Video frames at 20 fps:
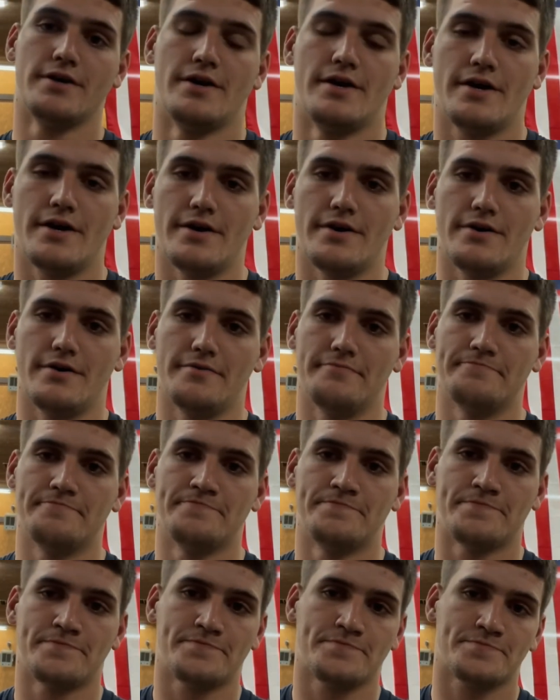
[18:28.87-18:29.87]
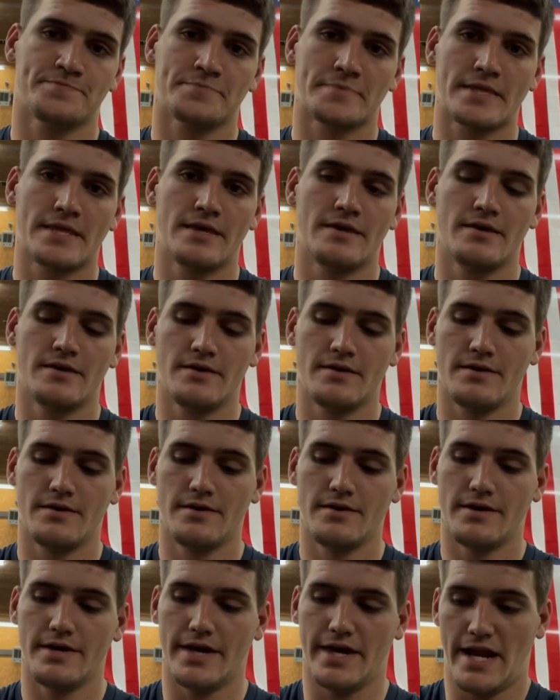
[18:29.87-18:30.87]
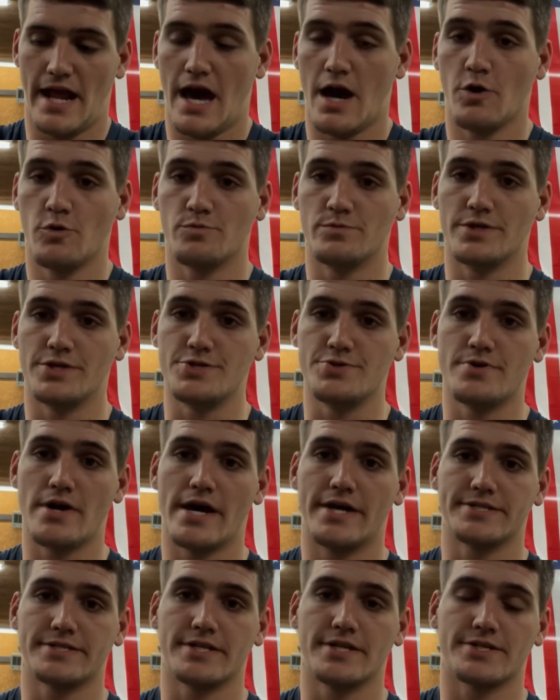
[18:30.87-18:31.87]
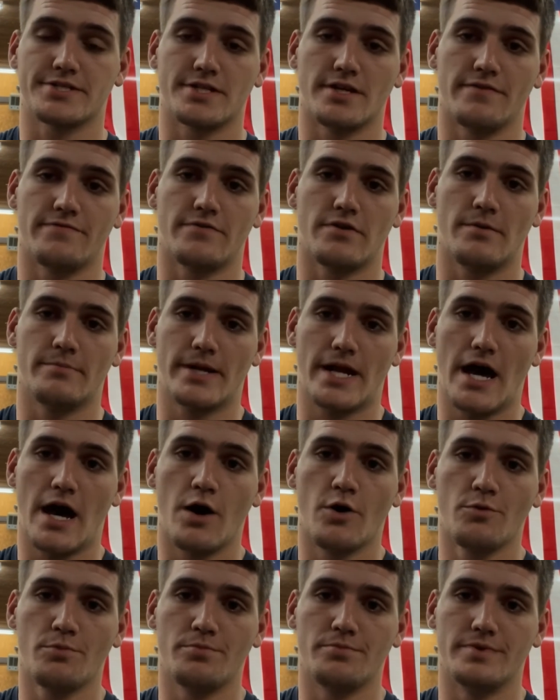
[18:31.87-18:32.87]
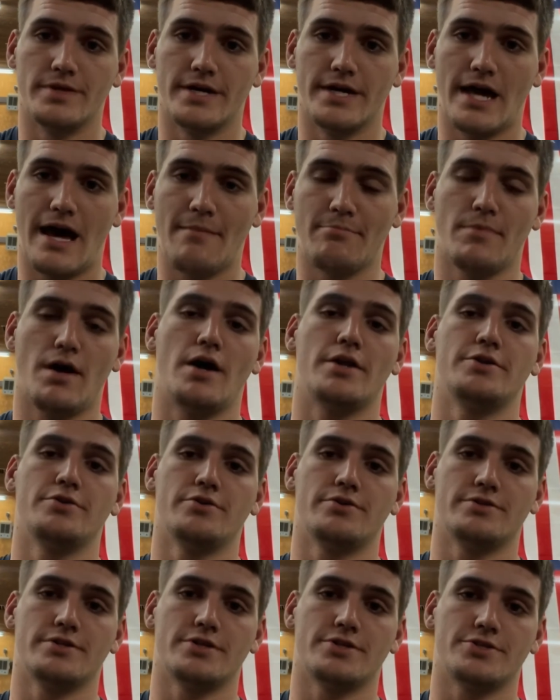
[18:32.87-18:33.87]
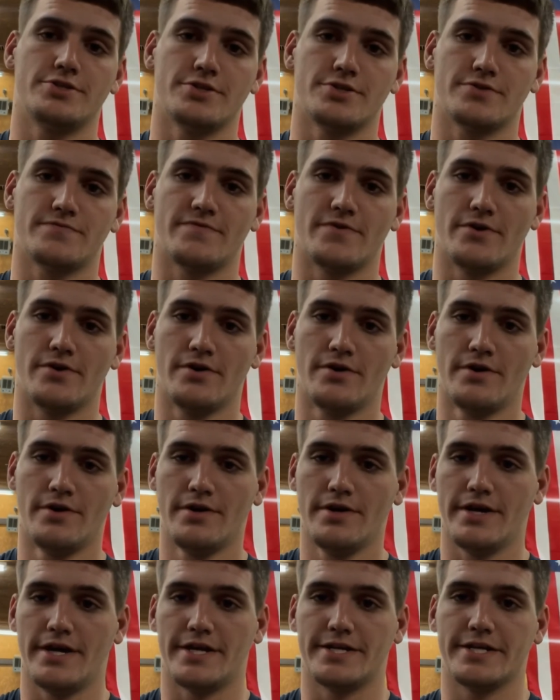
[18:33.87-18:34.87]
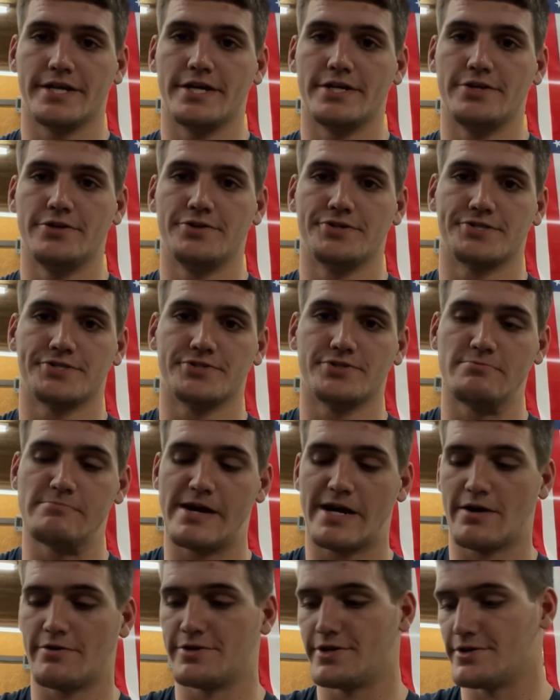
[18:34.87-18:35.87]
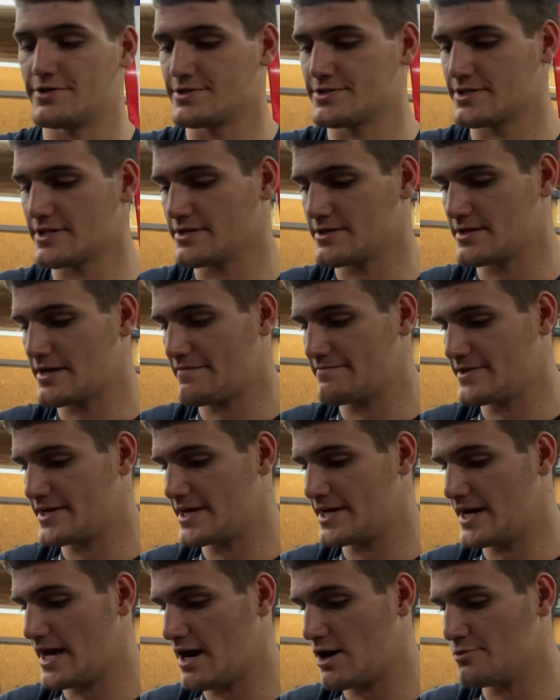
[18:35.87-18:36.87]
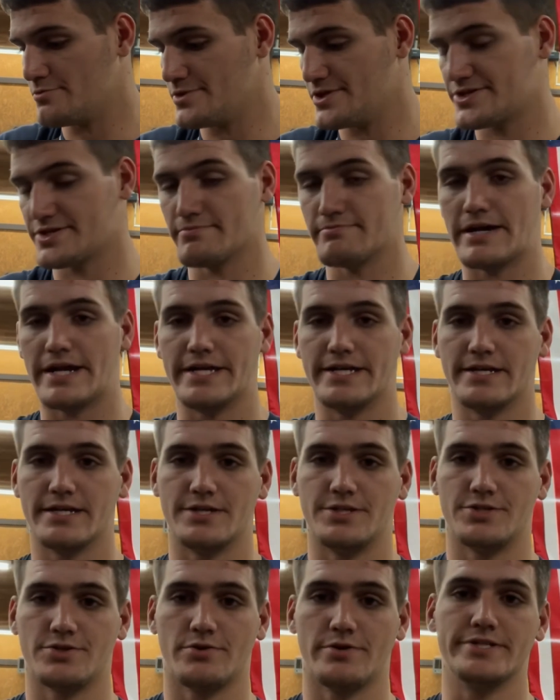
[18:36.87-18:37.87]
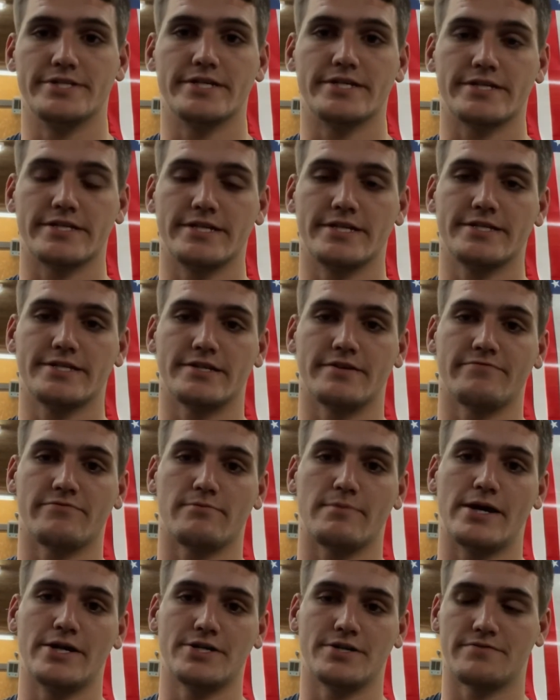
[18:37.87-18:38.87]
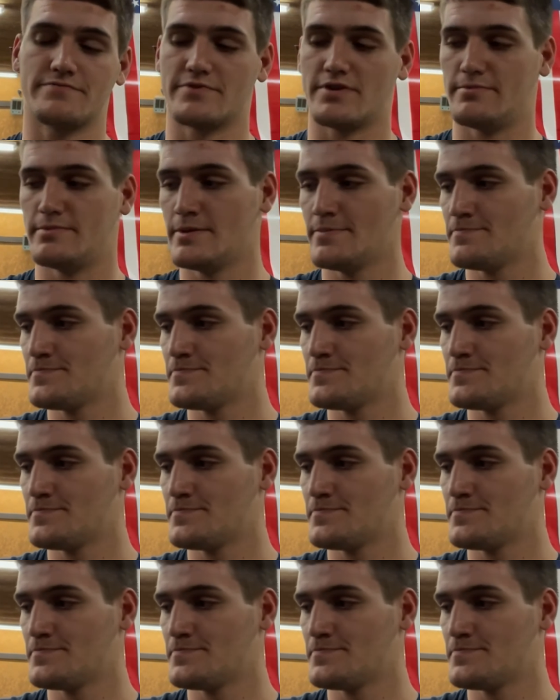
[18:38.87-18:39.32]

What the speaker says: And I hope that you guys get stuff from it. And I hope that I'm not doing this just for in 10 years to look back on here and see that I've did it. I hope that somebody enjoys it and gets information from it.